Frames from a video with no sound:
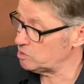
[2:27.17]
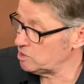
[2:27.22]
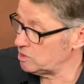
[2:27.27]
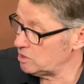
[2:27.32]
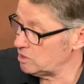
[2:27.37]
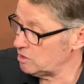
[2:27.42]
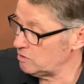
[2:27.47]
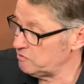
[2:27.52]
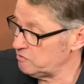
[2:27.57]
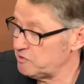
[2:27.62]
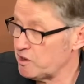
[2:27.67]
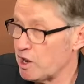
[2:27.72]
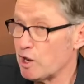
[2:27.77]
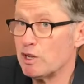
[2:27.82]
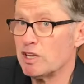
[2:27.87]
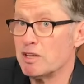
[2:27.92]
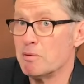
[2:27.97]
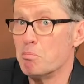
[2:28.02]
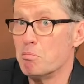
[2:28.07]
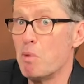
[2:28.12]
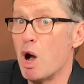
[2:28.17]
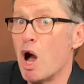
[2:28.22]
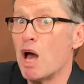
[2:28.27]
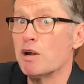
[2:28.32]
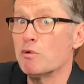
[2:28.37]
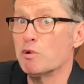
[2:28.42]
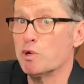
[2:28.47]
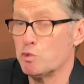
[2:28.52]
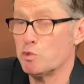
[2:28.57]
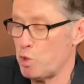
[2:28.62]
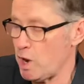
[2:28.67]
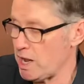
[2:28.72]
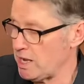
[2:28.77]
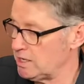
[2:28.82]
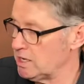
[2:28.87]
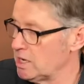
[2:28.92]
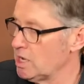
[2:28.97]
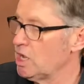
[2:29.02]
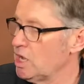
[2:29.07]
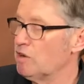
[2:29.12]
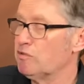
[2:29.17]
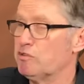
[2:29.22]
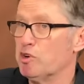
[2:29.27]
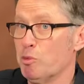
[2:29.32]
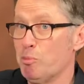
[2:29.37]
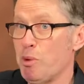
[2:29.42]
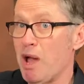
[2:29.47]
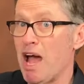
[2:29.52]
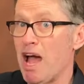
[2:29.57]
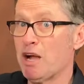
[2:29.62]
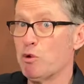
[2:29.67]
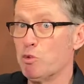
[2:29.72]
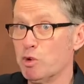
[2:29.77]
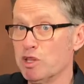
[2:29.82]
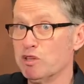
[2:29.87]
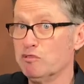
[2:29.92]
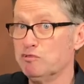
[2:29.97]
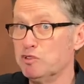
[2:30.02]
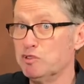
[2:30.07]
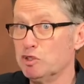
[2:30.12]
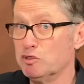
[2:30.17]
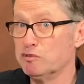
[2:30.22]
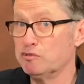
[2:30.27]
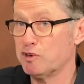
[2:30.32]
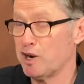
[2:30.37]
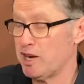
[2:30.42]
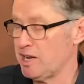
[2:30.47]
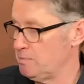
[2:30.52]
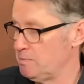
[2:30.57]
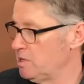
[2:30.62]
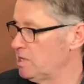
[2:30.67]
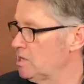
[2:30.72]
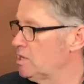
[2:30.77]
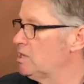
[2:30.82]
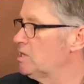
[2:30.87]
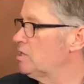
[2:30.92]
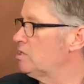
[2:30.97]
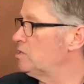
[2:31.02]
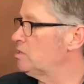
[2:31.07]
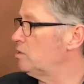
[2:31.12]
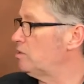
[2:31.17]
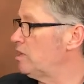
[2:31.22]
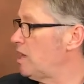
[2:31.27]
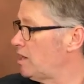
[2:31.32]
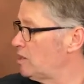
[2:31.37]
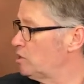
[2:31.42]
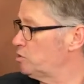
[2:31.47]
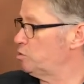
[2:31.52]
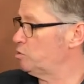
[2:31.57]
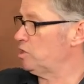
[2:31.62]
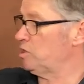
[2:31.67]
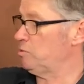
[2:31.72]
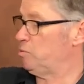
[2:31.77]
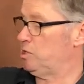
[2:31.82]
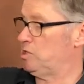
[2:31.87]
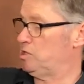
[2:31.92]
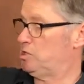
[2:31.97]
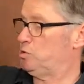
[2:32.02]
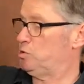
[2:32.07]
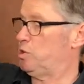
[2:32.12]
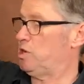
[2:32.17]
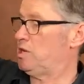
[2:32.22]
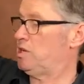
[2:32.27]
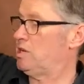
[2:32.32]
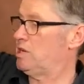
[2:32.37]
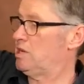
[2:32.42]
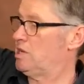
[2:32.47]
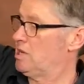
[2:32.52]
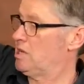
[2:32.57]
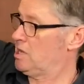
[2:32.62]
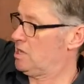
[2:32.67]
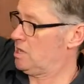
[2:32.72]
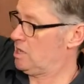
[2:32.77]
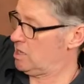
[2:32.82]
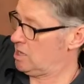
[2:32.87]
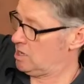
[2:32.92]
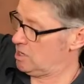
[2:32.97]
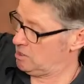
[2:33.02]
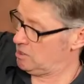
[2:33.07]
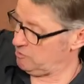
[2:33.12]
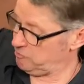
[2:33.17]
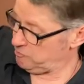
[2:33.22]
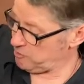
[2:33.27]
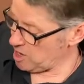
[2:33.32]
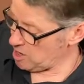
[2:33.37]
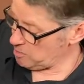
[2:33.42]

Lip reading: in at a fairly moderate weight for a pack with a full frame. So that is really pretty sweet. The frame